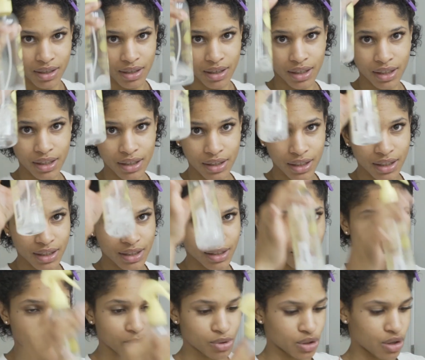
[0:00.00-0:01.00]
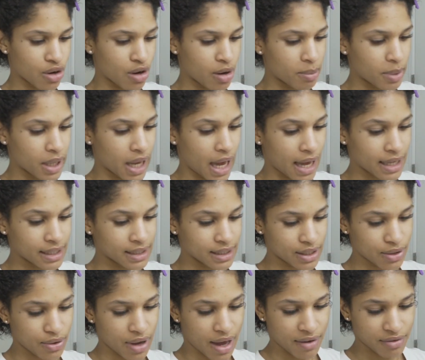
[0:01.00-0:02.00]
Now, clearly it's almost gone, but I
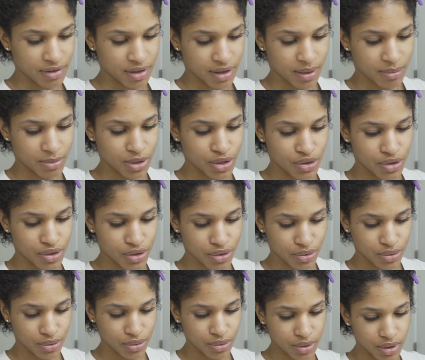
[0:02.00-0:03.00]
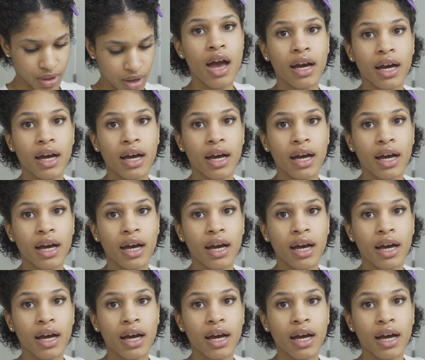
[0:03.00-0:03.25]
still have some to use.